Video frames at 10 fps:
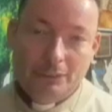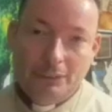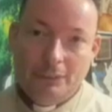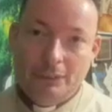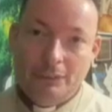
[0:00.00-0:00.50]

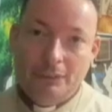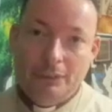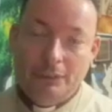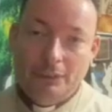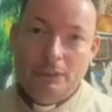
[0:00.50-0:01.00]

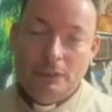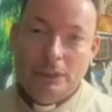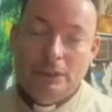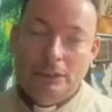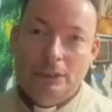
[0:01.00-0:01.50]

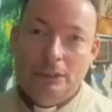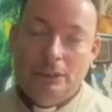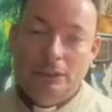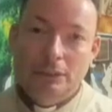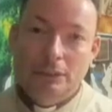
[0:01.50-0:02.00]

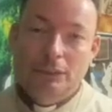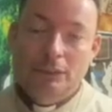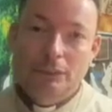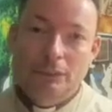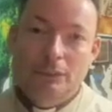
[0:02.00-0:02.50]

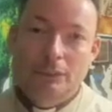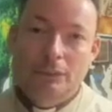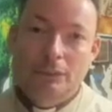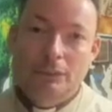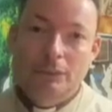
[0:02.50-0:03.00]

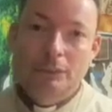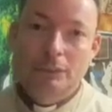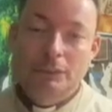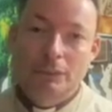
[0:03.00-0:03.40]
No words are spoken by the person on screen.